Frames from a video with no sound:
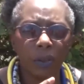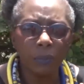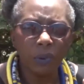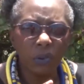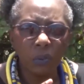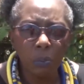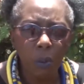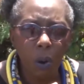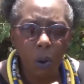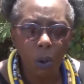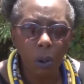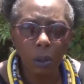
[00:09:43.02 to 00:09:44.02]
some
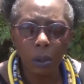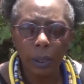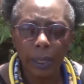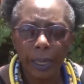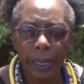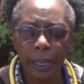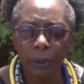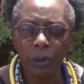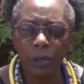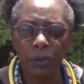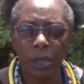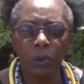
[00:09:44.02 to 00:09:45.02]
small
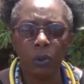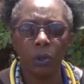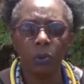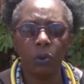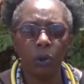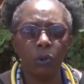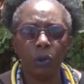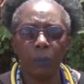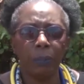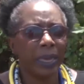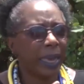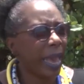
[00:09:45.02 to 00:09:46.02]
areas that you could go and you
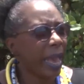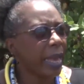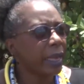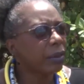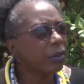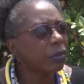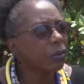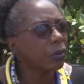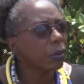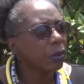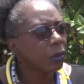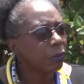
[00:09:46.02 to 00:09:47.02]
could buy
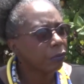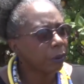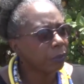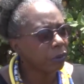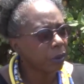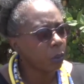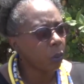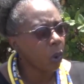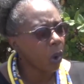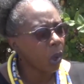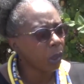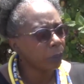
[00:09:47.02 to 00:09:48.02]
eggs from
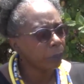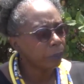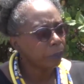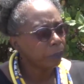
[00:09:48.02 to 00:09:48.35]
someone.